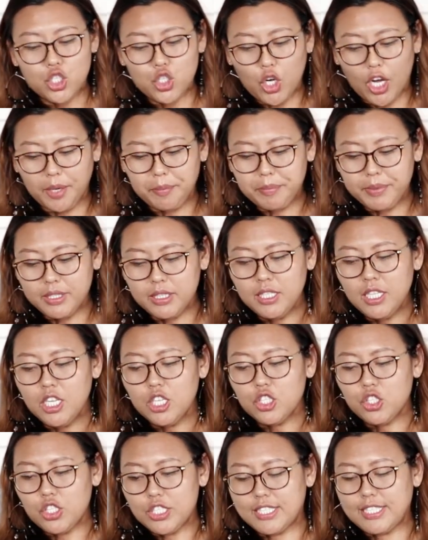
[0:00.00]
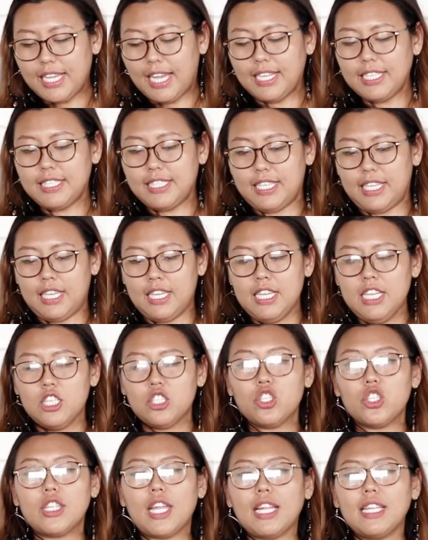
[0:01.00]
tribal society.
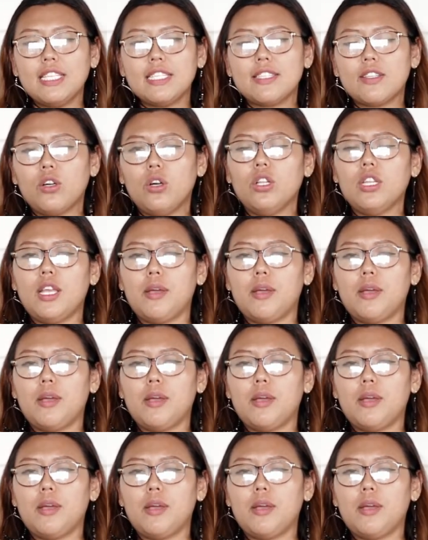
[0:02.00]
So that is all